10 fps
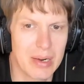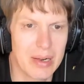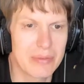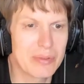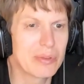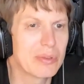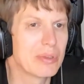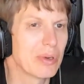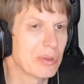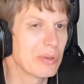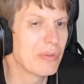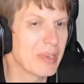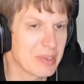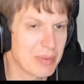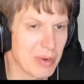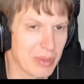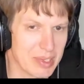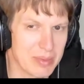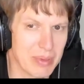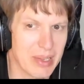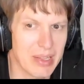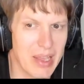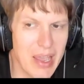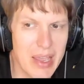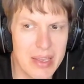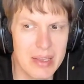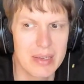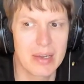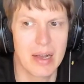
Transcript: have to know two things about explain a